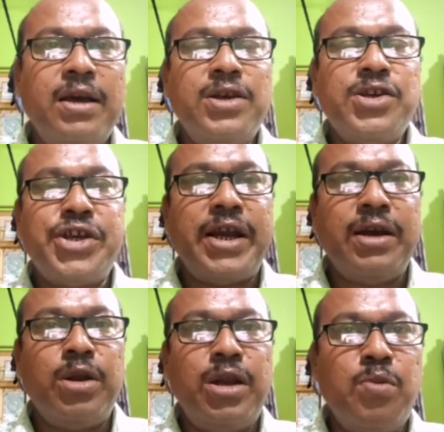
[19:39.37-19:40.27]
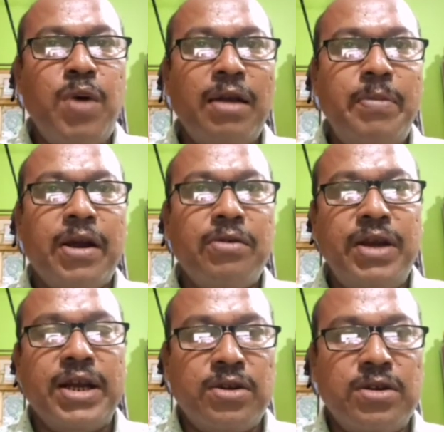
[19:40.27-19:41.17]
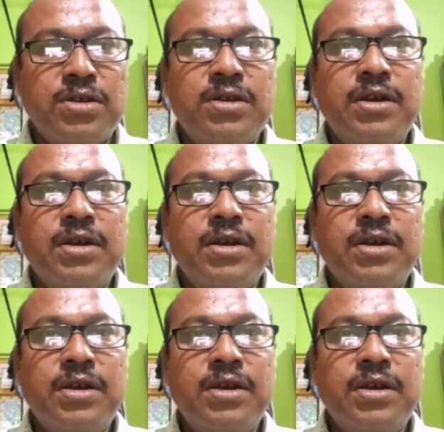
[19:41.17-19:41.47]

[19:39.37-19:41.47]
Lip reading: sharing only one pair of electrons.